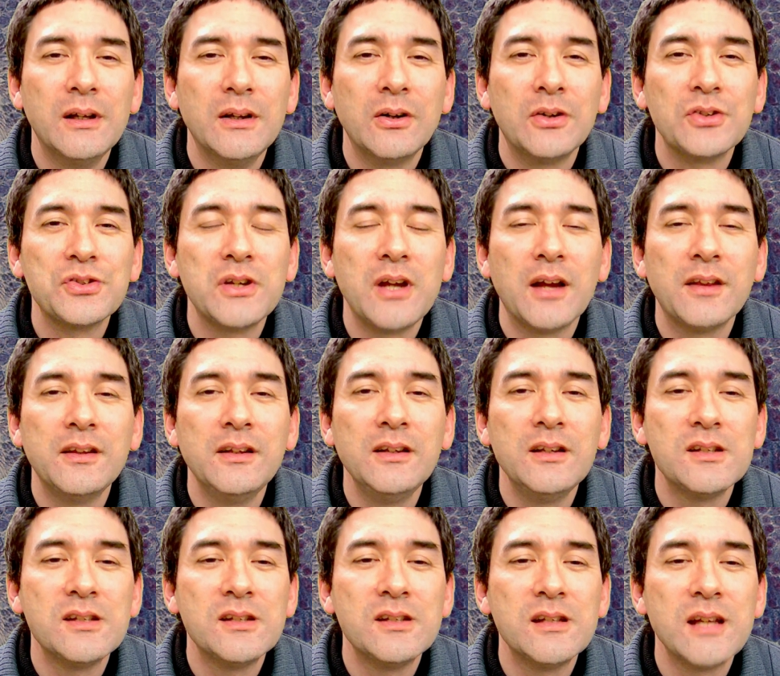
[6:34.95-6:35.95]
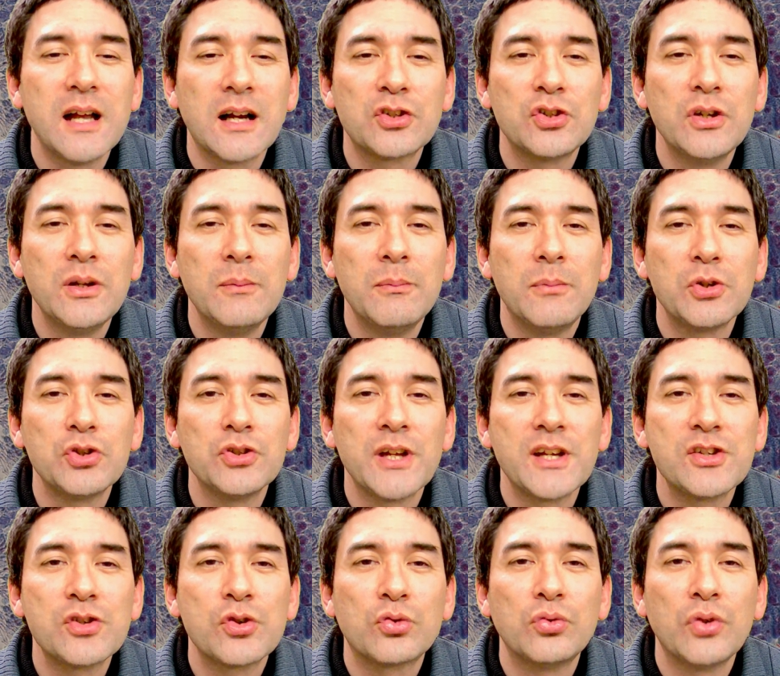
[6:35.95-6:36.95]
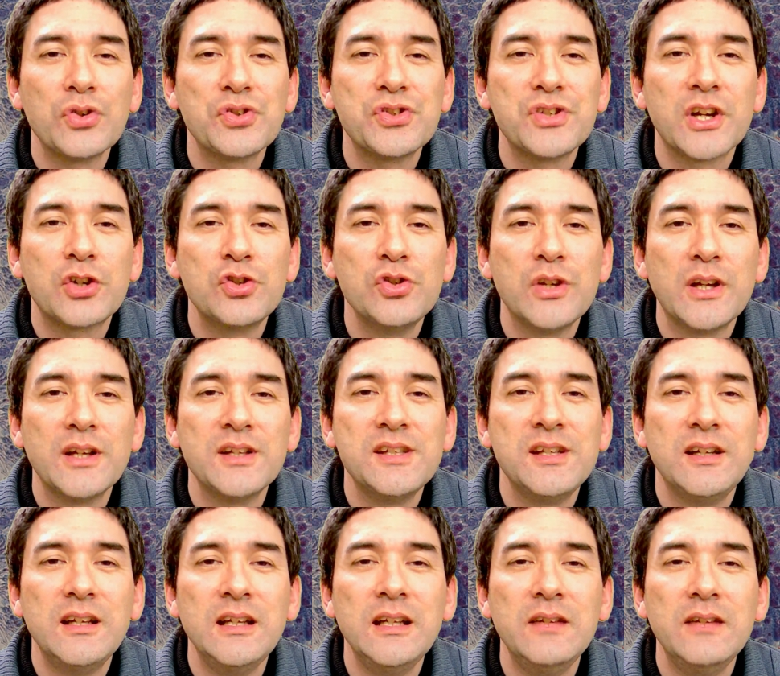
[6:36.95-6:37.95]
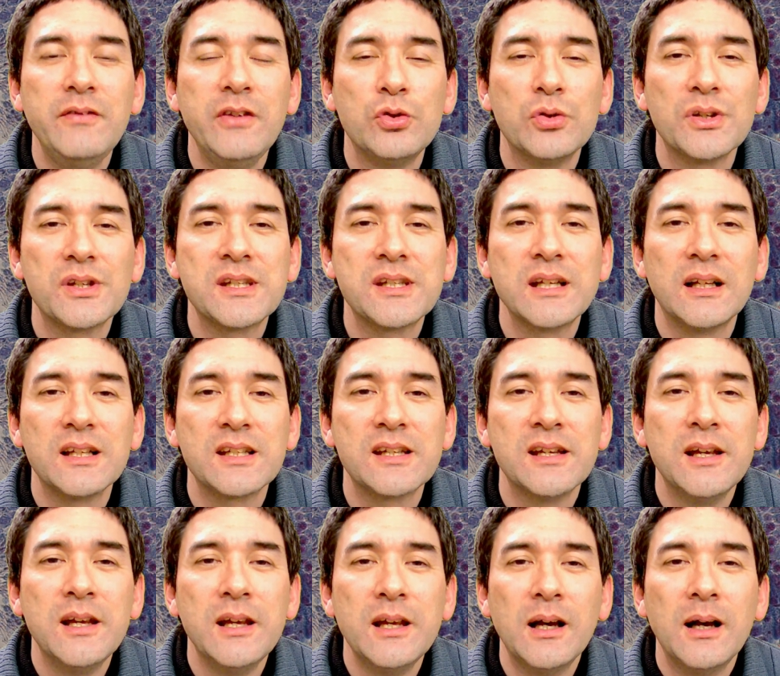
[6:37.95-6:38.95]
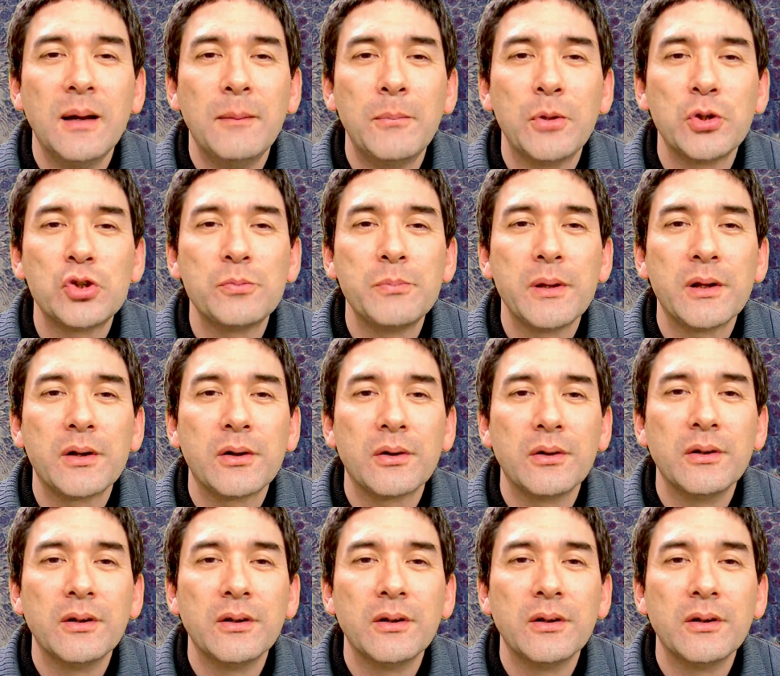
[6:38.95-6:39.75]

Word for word: Also, I think this is actually a much nicer cross section. You can see the individual cells uh, much better.